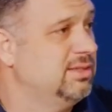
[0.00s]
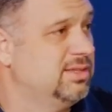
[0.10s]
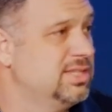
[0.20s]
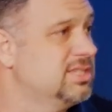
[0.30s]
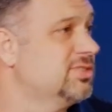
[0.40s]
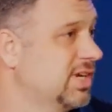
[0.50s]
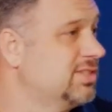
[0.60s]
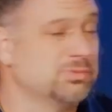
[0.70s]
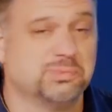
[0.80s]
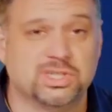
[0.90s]
this is
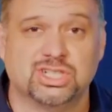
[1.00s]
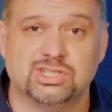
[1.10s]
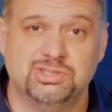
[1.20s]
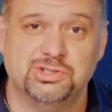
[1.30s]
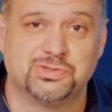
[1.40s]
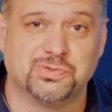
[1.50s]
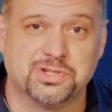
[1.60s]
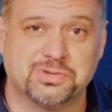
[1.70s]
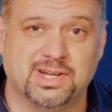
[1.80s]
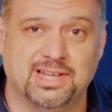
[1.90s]
actually really good news for
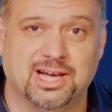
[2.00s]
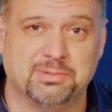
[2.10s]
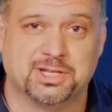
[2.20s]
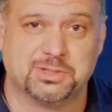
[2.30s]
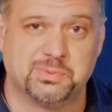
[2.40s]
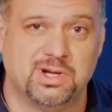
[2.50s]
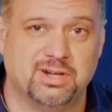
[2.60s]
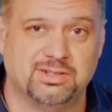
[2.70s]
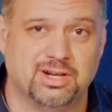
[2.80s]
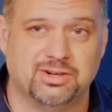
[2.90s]
us right now because we
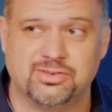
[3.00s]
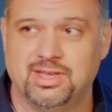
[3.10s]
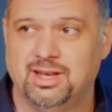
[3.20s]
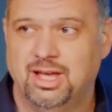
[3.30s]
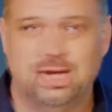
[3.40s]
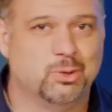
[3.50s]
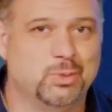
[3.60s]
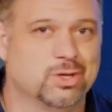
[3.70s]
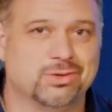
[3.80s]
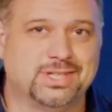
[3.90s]
all know that
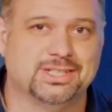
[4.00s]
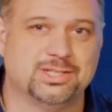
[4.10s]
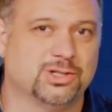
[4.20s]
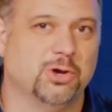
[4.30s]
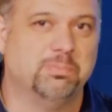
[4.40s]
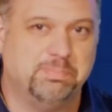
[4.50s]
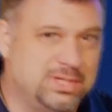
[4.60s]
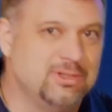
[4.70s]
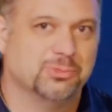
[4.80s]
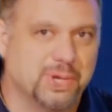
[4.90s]
we don't get to go
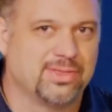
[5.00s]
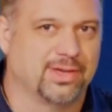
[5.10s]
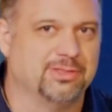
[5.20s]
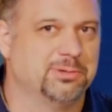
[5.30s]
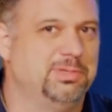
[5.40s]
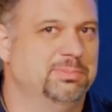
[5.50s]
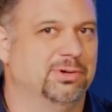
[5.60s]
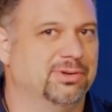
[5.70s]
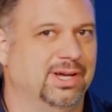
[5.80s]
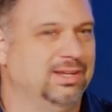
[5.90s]
be with other
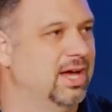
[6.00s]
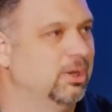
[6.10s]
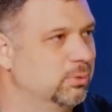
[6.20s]
people right now.